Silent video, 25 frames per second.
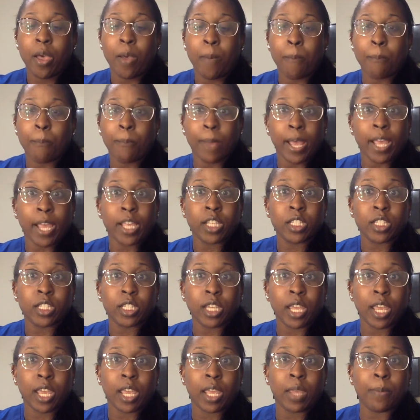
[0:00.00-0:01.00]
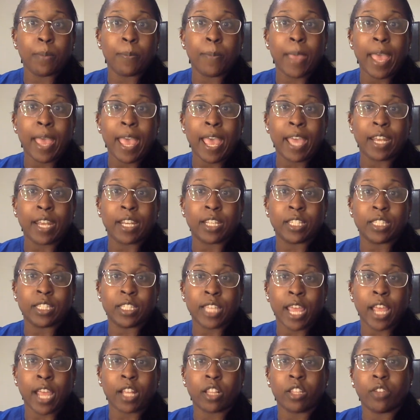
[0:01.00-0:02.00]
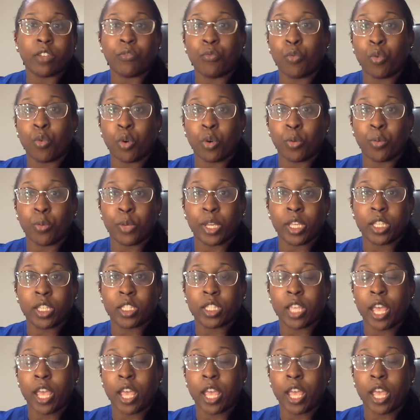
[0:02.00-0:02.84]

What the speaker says: Mine's came at exactly 4 weeks.